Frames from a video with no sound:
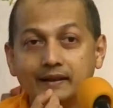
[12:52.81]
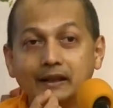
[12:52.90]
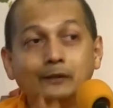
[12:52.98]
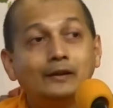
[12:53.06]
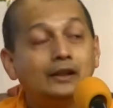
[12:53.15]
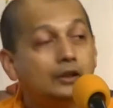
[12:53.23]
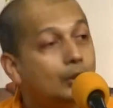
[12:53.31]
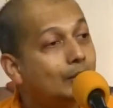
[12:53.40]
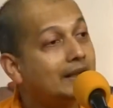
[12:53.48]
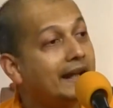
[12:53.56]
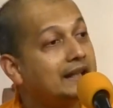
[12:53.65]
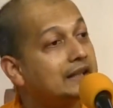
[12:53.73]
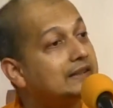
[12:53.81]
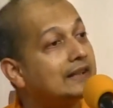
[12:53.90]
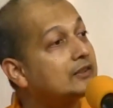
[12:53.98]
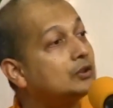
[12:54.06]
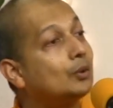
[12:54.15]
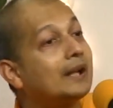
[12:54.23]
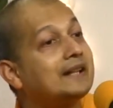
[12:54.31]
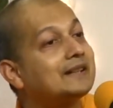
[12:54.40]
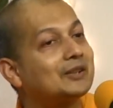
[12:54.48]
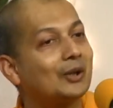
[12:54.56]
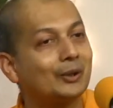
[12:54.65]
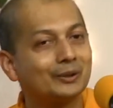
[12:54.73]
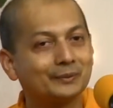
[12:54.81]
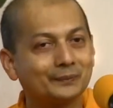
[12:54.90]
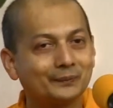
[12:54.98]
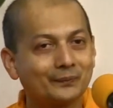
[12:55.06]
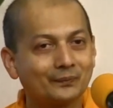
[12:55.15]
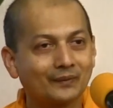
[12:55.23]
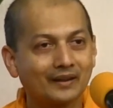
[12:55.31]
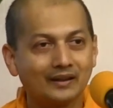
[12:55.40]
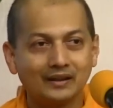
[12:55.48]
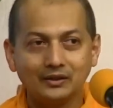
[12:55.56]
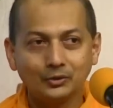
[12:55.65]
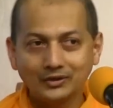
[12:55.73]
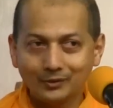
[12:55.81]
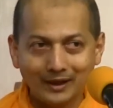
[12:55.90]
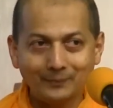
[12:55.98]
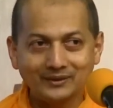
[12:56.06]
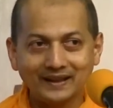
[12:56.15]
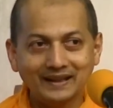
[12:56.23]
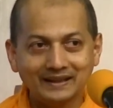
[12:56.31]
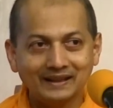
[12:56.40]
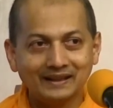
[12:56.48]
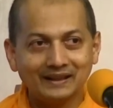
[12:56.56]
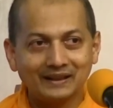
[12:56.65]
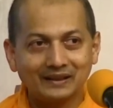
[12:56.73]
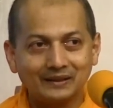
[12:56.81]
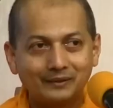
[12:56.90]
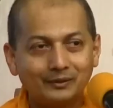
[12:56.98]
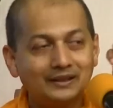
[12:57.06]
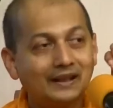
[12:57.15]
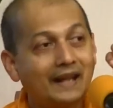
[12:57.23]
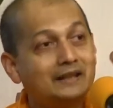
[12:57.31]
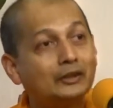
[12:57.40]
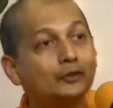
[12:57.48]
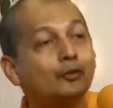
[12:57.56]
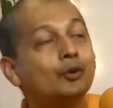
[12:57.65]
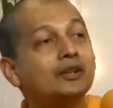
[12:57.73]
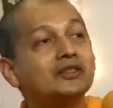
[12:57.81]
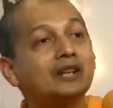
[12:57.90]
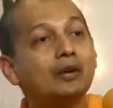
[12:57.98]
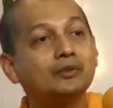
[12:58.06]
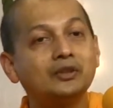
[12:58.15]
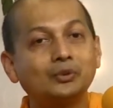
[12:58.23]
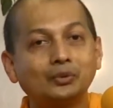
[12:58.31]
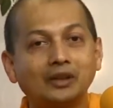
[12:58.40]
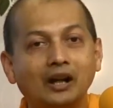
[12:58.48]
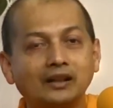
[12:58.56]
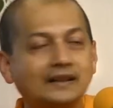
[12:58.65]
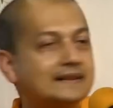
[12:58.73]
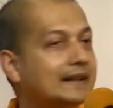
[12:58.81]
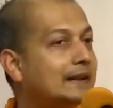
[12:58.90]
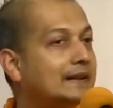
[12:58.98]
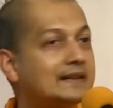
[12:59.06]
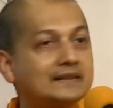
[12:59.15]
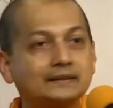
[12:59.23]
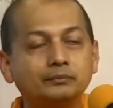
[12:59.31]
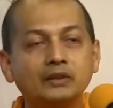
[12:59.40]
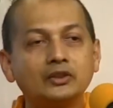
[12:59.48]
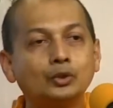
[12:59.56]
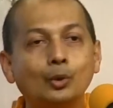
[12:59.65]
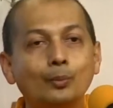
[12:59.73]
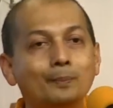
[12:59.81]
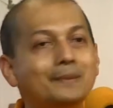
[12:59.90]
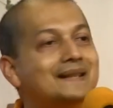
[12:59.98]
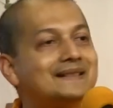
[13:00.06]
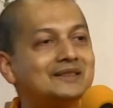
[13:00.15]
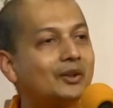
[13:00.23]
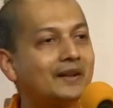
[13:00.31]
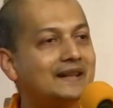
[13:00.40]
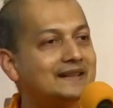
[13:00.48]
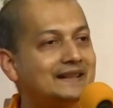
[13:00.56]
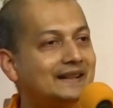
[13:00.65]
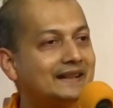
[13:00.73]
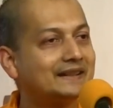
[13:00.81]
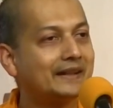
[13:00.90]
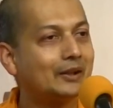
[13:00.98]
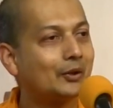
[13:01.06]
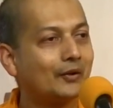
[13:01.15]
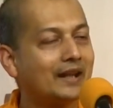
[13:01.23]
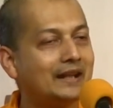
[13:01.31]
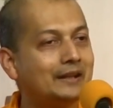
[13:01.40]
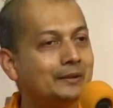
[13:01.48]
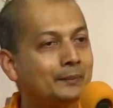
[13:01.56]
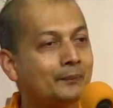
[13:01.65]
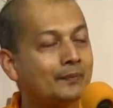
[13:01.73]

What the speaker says: It will look like there is no light at all. You see what I'm saying? When the light is focused out into darkness and there's no mist or anything like that or rain,